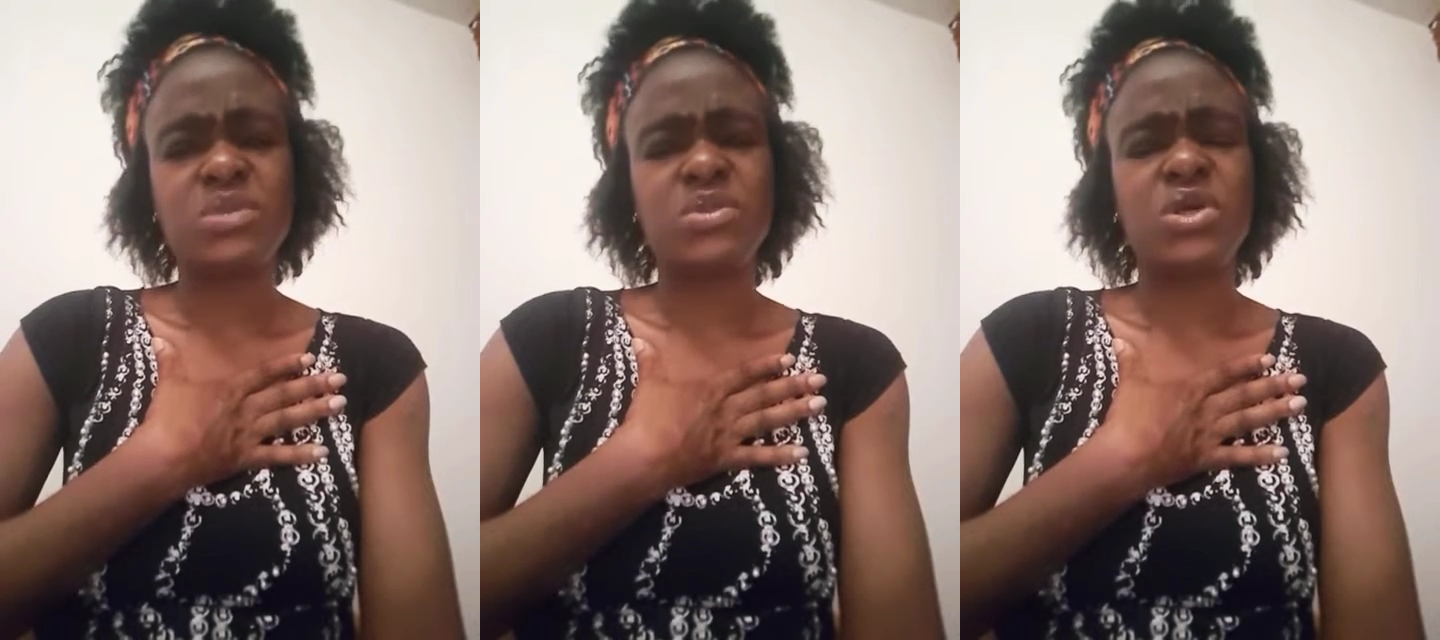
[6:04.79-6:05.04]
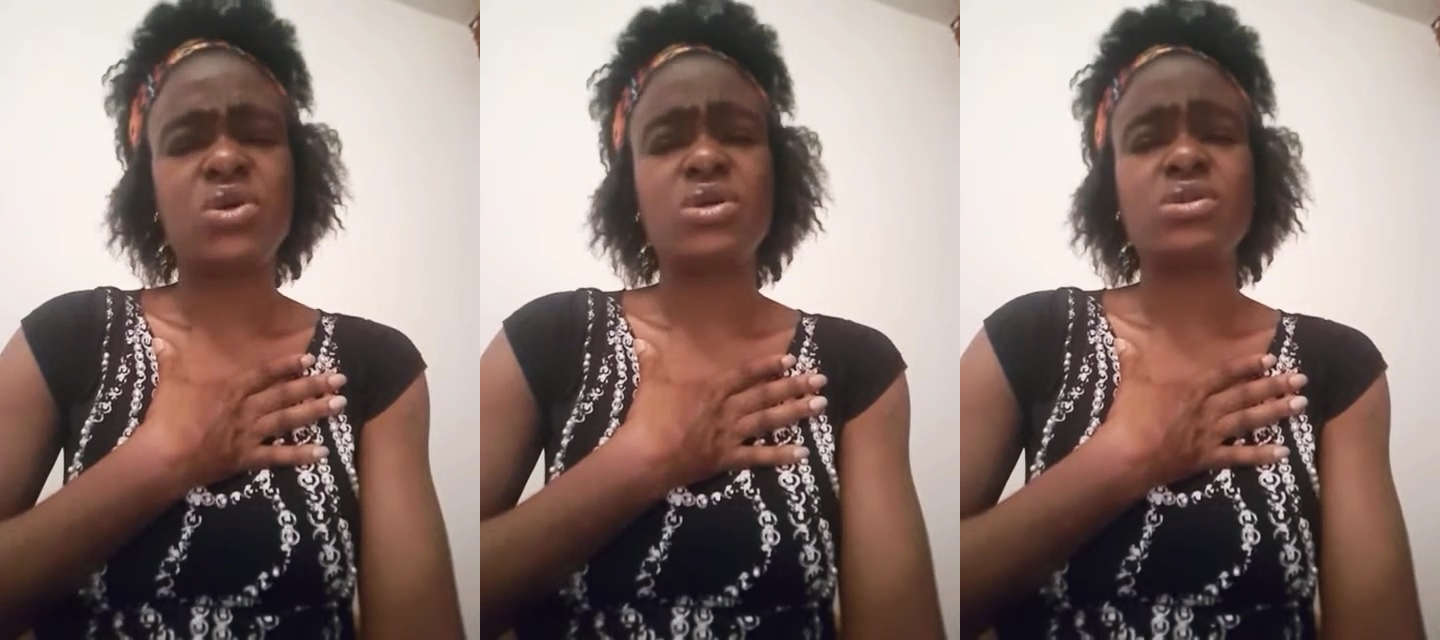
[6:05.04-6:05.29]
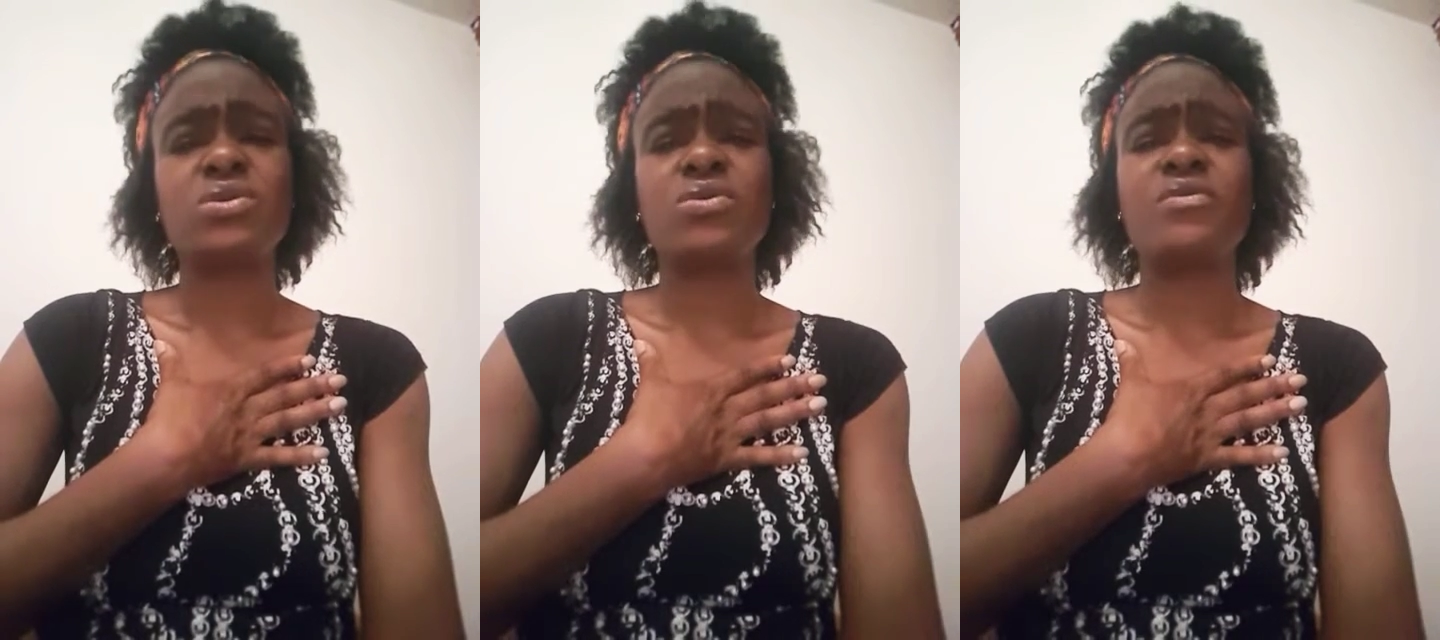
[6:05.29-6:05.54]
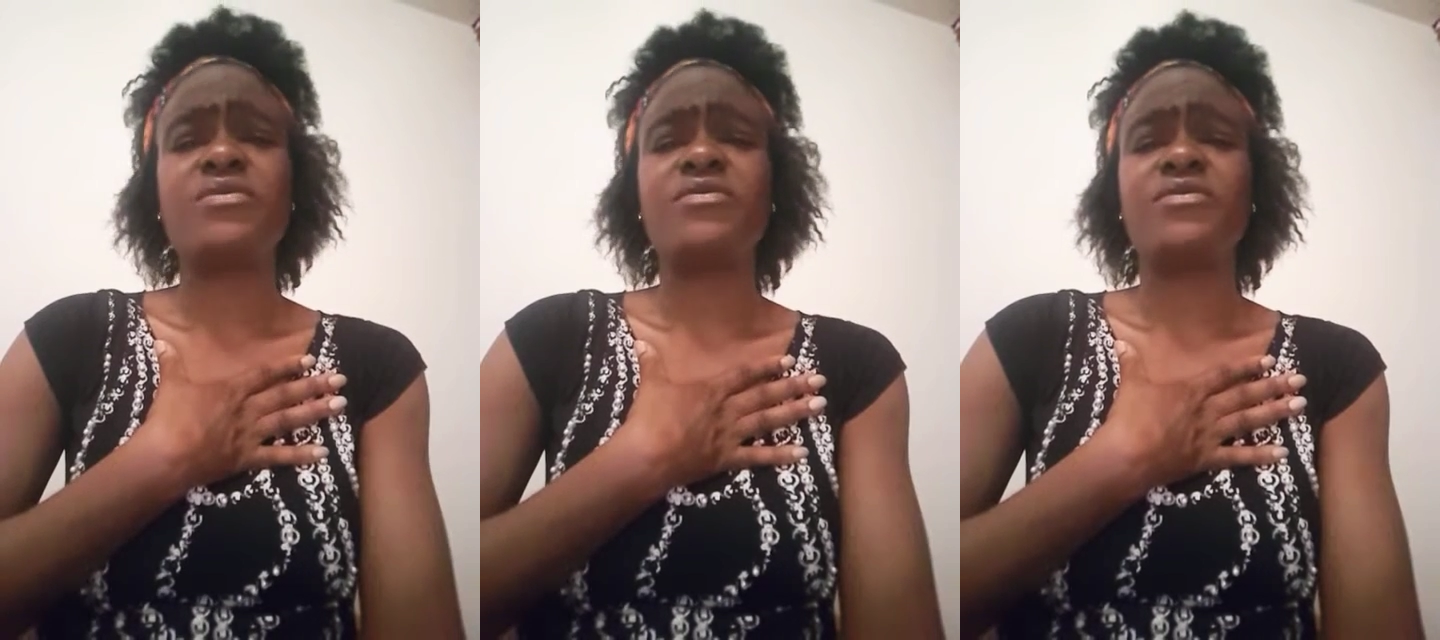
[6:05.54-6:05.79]
because
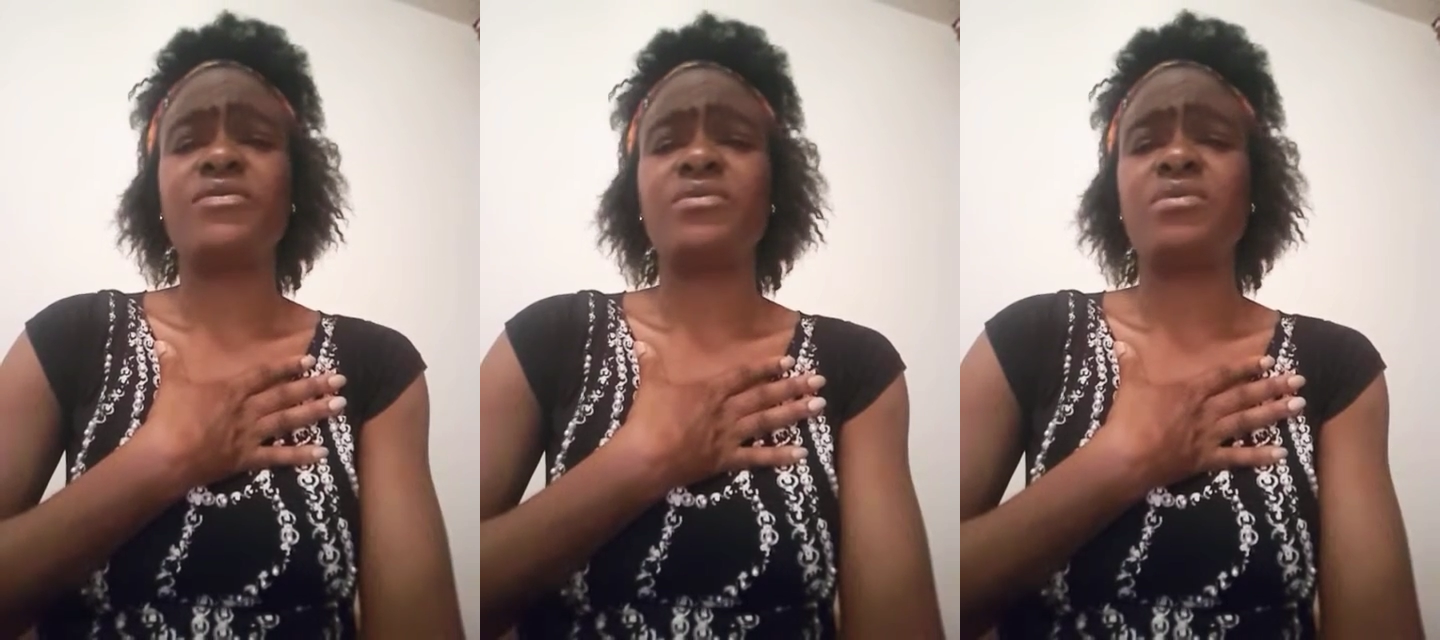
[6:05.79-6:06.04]
of